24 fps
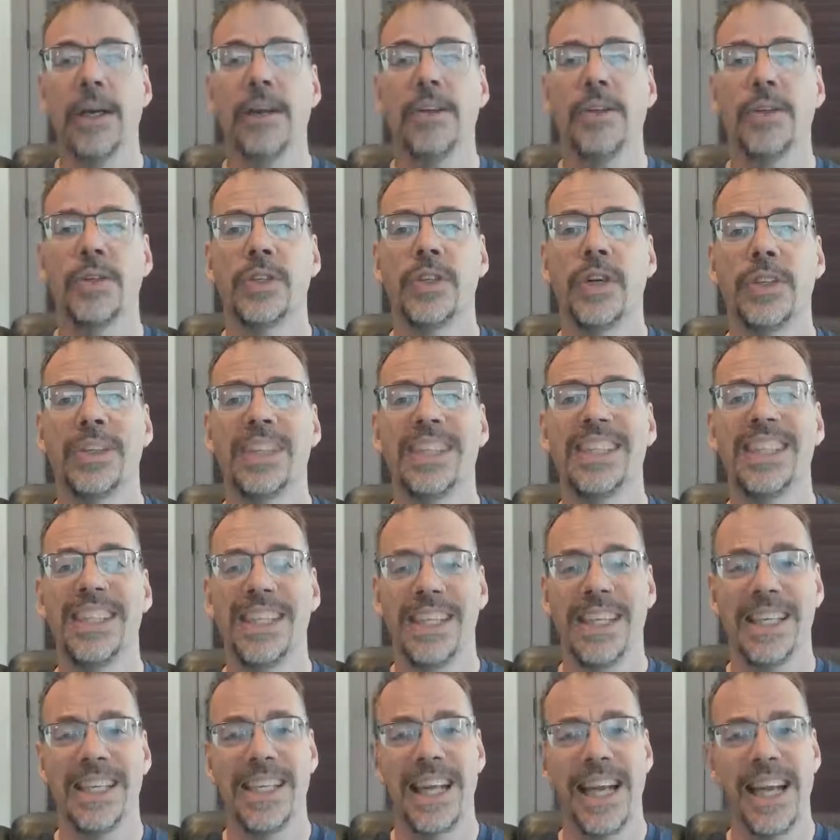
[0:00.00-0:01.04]
You start to see
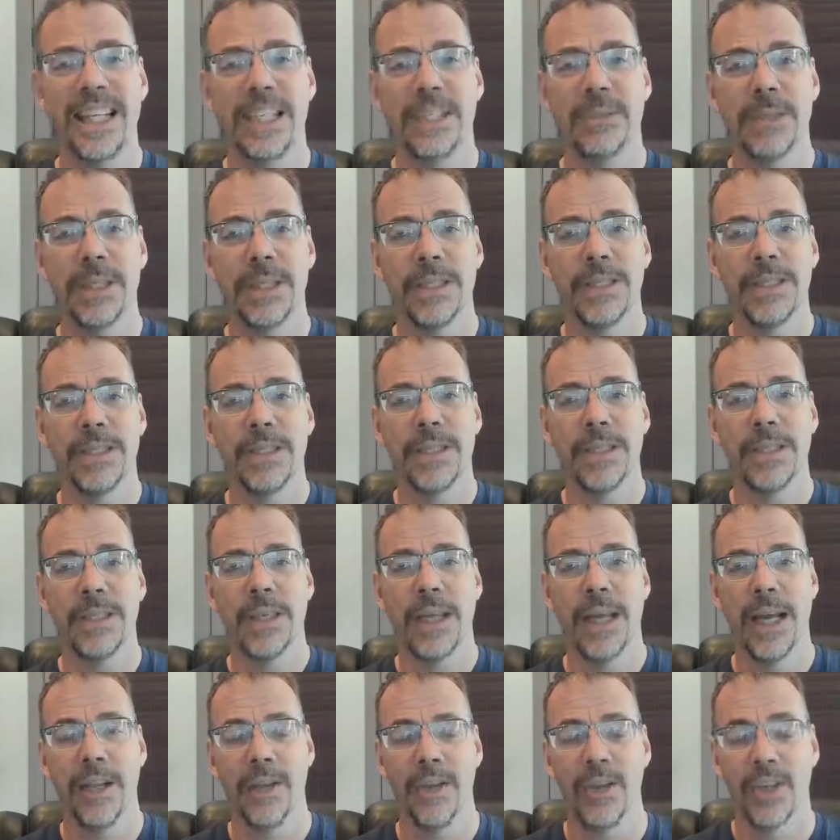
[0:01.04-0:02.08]
the attachments.
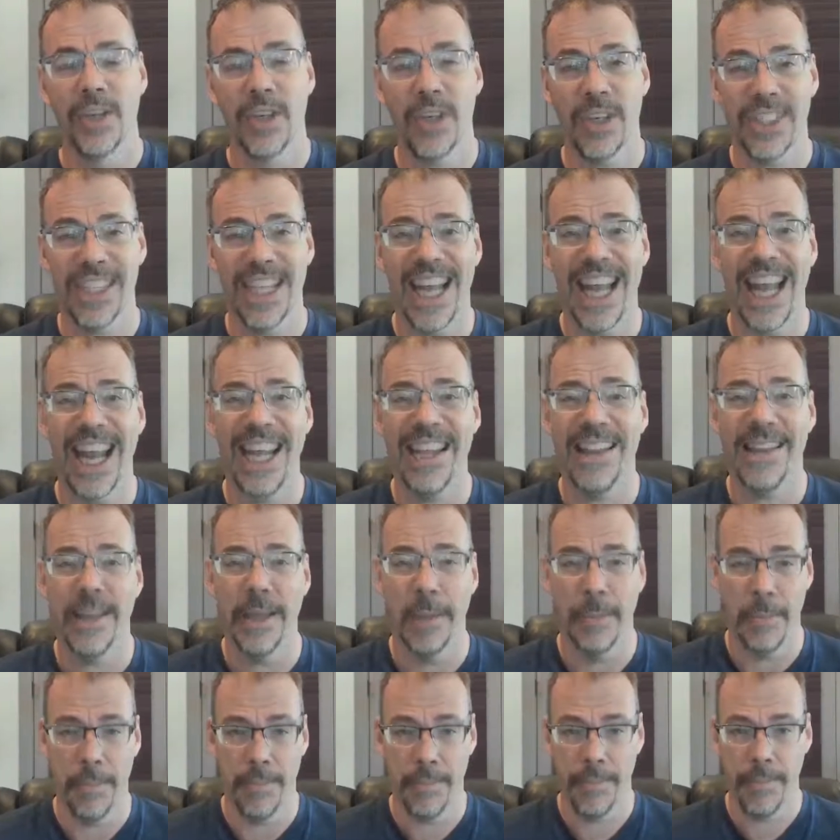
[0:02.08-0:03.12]
You start to hate
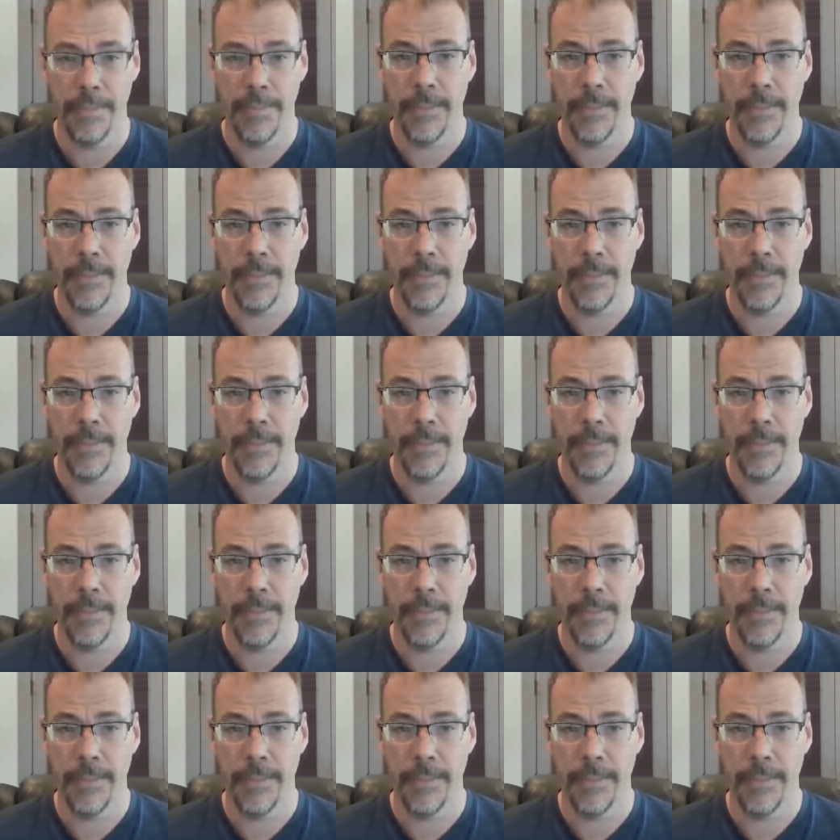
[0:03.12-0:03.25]
them.